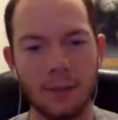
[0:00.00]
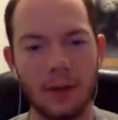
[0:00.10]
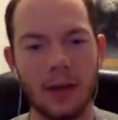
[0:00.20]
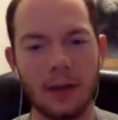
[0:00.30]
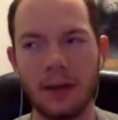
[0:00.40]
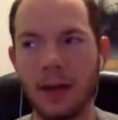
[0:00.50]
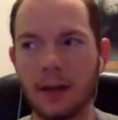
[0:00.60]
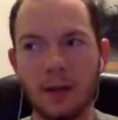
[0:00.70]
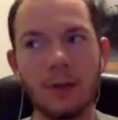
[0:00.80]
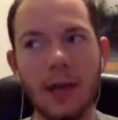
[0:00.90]
But like
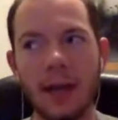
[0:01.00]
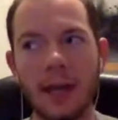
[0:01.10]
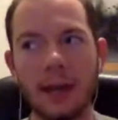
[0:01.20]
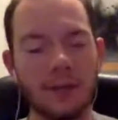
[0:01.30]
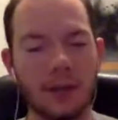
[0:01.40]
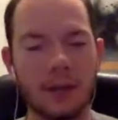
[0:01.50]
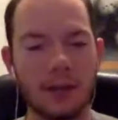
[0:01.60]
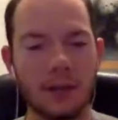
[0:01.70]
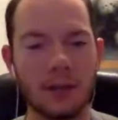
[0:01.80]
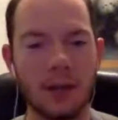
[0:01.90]
you can't even,
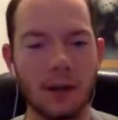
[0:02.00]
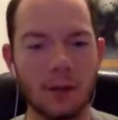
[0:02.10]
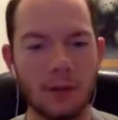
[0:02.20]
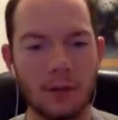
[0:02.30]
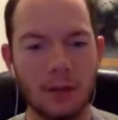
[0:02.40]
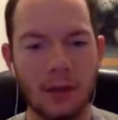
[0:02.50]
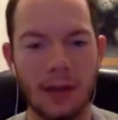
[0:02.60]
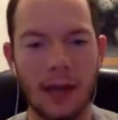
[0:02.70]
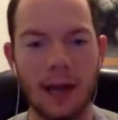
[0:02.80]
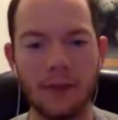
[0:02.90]

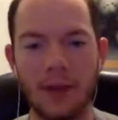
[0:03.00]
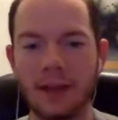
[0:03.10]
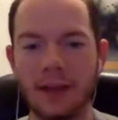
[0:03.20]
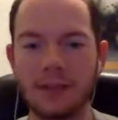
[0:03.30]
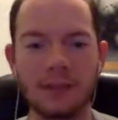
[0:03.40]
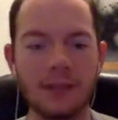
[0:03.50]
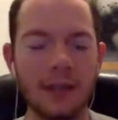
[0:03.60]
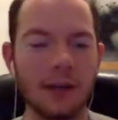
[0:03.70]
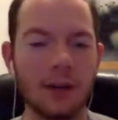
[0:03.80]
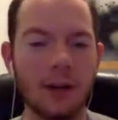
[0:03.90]
have like
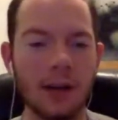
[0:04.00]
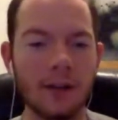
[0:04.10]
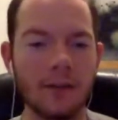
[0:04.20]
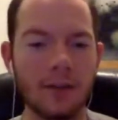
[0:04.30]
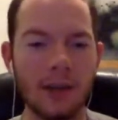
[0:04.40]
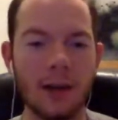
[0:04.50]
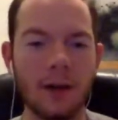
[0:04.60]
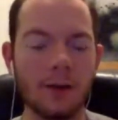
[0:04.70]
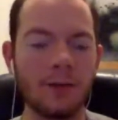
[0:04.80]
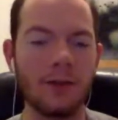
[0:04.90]
sincere hunting
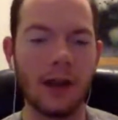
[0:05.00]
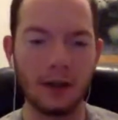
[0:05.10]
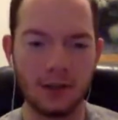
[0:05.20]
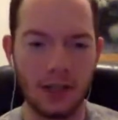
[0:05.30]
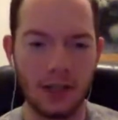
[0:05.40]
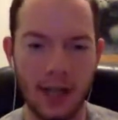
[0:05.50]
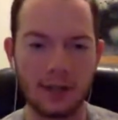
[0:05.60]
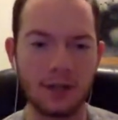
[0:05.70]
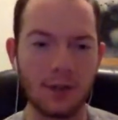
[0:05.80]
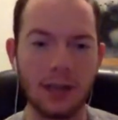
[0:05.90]
video, fair
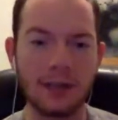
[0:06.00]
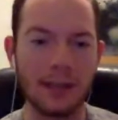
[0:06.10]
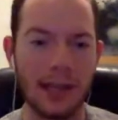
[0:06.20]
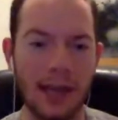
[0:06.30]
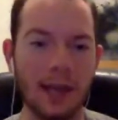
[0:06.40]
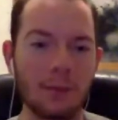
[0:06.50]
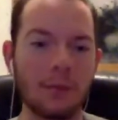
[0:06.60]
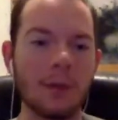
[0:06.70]
chase, you get the game,